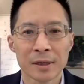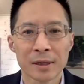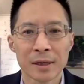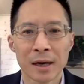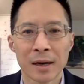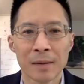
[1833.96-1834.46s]

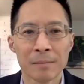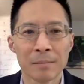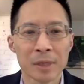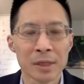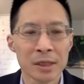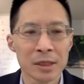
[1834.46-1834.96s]
Um, mm.
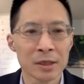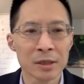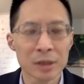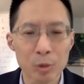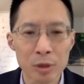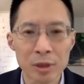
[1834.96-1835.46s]
But here
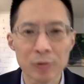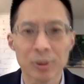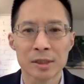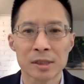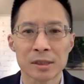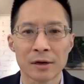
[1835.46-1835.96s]
you were doing mm.
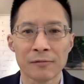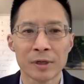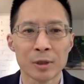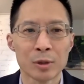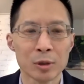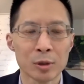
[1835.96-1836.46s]
stuff, and you
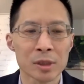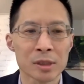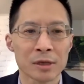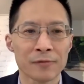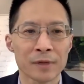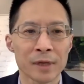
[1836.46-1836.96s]
were doing
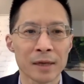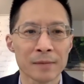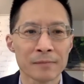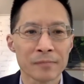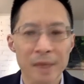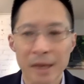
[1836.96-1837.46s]
stuff in a
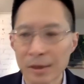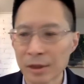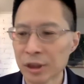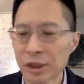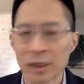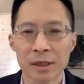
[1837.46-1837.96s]

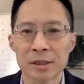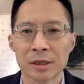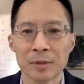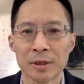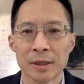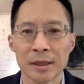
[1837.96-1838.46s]
heterogeneous
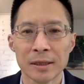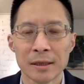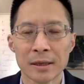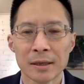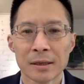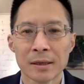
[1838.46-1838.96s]
community,
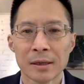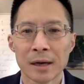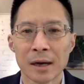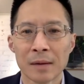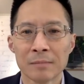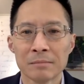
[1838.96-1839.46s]

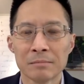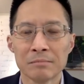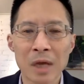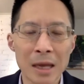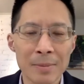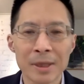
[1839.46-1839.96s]
um,
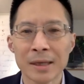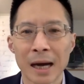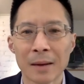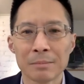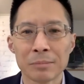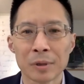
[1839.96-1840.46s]
maybe
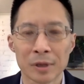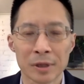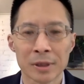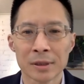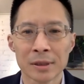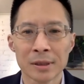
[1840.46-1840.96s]
not
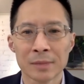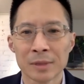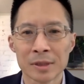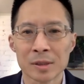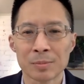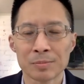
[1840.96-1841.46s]
politically. I mean,
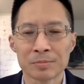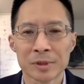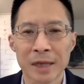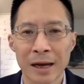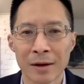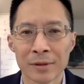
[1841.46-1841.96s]
this is a
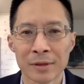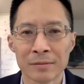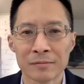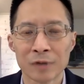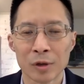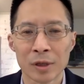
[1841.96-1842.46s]
town that
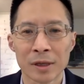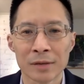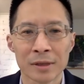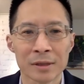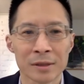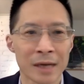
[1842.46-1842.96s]
voted, I
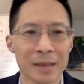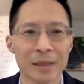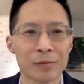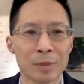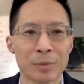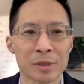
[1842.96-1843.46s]
think,
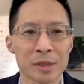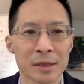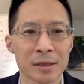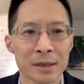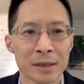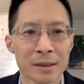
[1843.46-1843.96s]
ninety-three
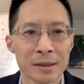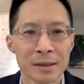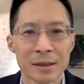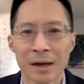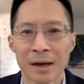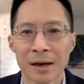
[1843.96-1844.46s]
percent
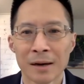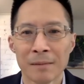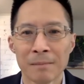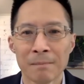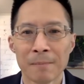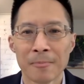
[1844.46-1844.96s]

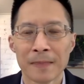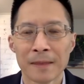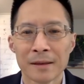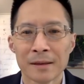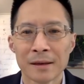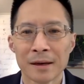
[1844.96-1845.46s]
um,
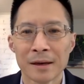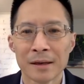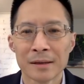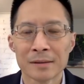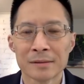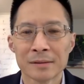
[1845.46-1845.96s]

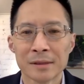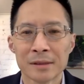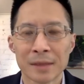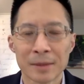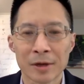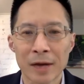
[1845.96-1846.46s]
uh,
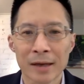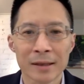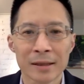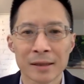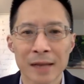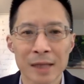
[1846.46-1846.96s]
Democratic
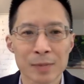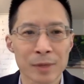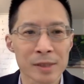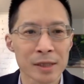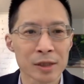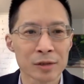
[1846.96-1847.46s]
in the last
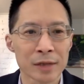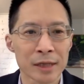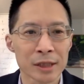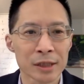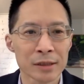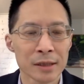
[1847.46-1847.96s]
presidential
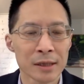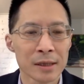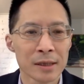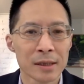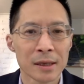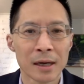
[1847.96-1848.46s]
election.
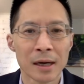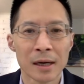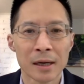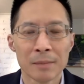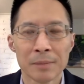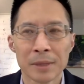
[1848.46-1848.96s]

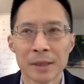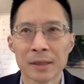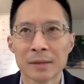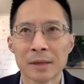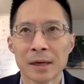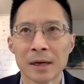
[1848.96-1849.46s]
Uh, but it,
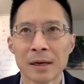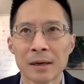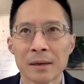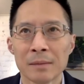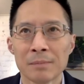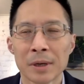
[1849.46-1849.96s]

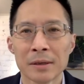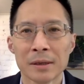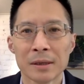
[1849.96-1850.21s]
uh, but